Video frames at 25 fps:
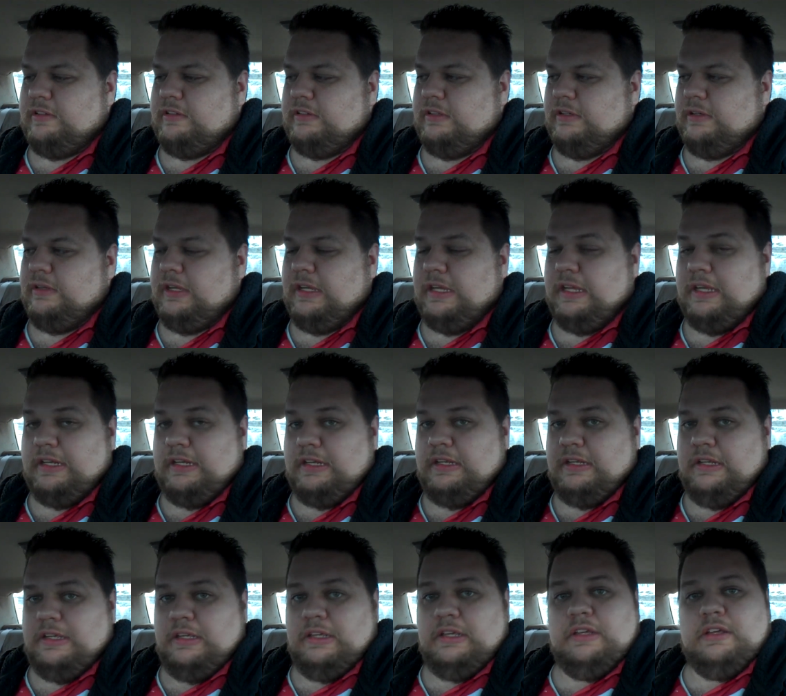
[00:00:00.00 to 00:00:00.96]
So again,
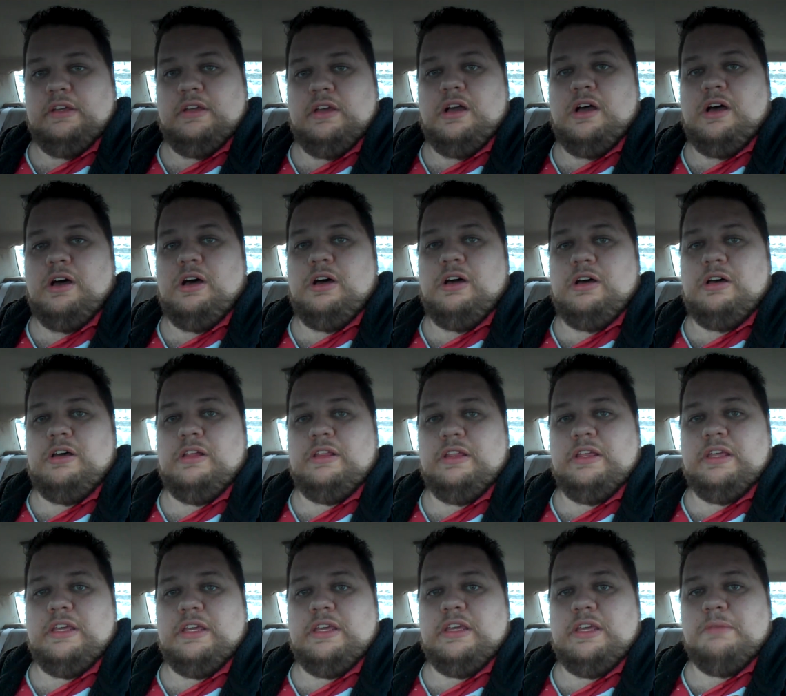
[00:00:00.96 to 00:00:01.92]
all
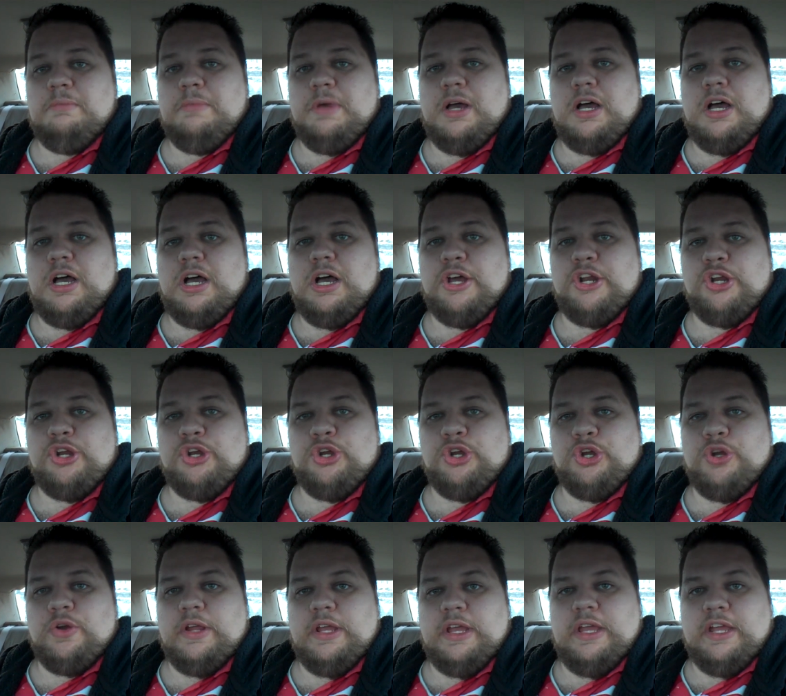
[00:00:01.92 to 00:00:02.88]
in
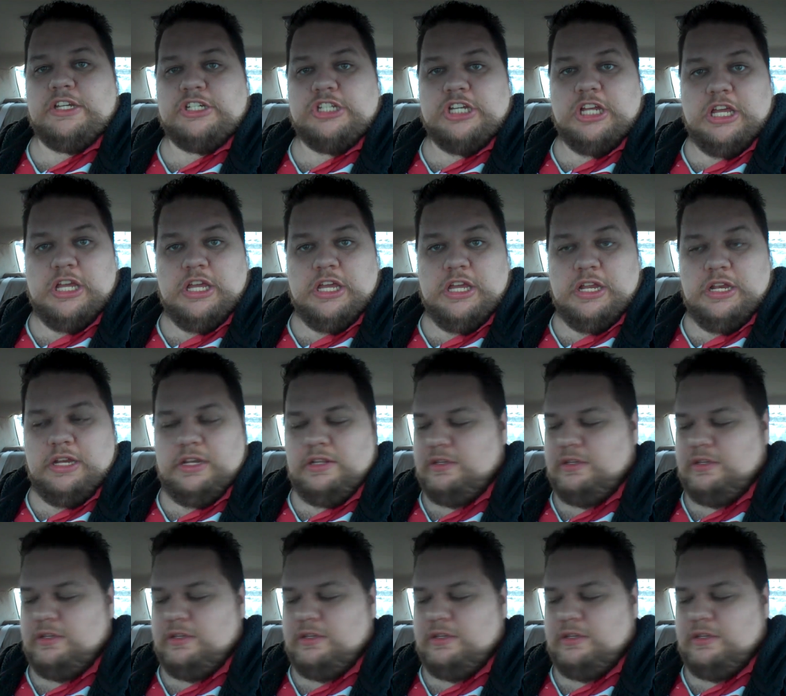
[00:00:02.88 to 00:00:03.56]
moderation.